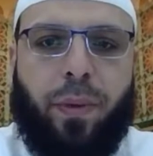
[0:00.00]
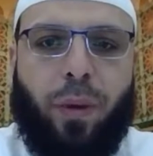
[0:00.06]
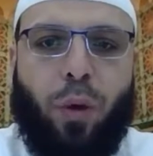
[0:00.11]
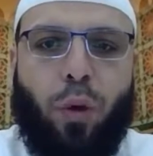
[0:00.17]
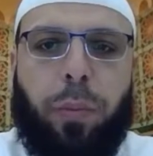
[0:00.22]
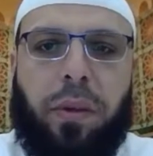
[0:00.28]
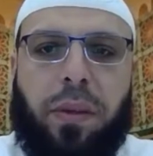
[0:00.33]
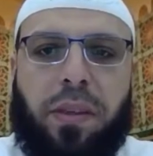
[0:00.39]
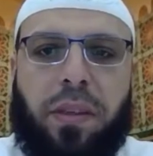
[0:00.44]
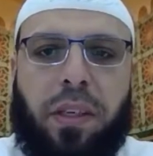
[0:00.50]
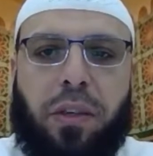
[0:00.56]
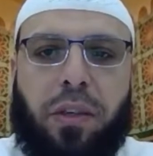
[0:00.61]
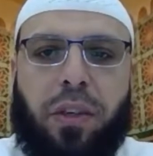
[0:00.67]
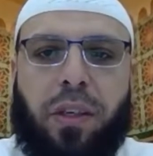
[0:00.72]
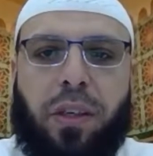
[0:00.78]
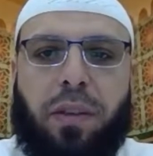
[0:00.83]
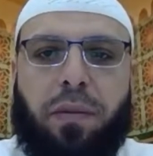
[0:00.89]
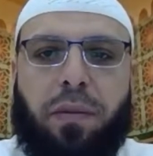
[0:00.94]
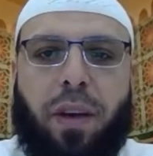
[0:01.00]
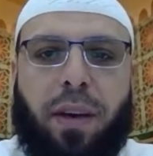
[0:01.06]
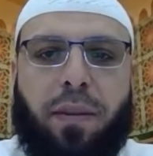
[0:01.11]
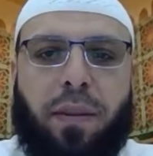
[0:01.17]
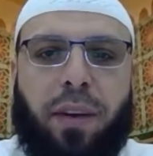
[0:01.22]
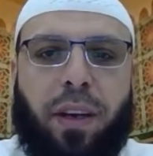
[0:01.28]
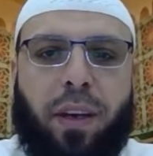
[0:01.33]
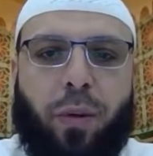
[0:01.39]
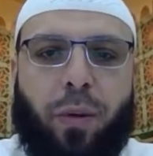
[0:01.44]
Open session. If you
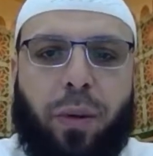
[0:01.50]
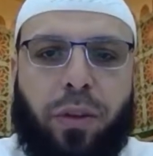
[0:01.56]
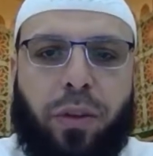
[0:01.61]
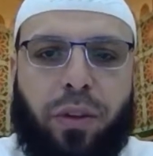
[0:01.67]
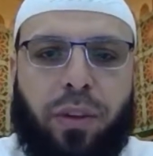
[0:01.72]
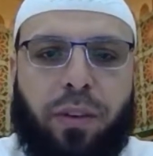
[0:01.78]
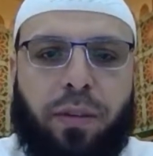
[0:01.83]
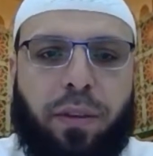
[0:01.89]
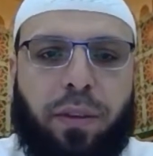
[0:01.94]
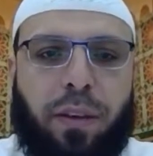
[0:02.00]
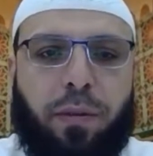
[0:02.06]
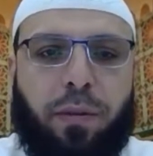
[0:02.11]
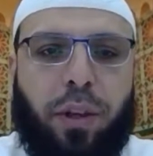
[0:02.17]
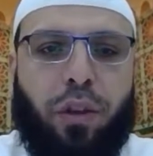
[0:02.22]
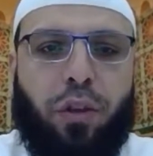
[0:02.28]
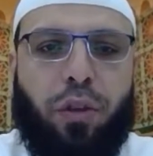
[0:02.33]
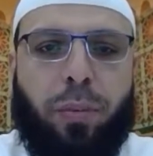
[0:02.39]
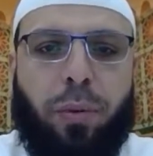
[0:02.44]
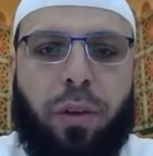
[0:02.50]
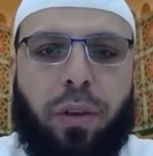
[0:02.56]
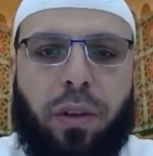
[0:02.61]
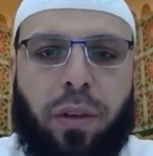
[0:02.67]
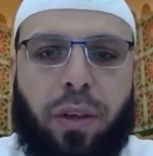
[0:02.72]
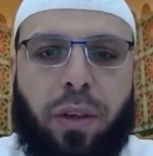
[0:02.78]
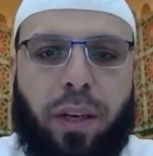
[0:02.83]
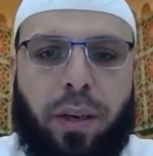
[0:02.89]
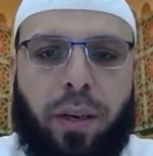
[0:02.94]
have any question, feel free to put it
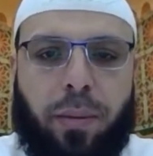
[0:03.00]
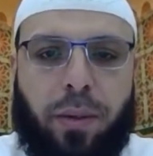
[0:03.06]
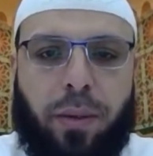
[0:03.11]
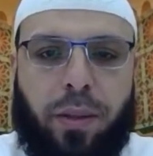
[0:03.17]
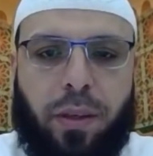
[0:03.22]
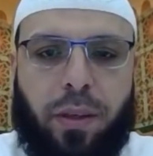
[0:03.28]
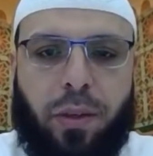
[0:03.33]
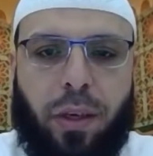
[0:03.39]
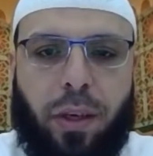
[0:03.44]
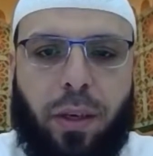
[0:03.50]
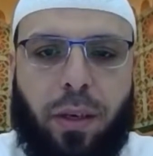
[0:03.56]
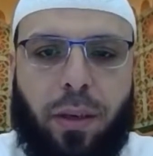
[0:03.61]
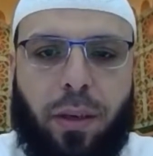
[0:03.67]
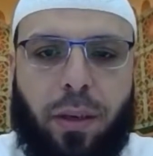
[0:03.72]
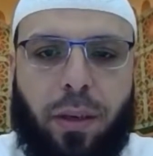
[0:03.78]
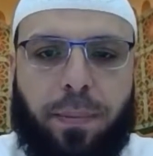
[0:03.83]
in the comments, inshallah.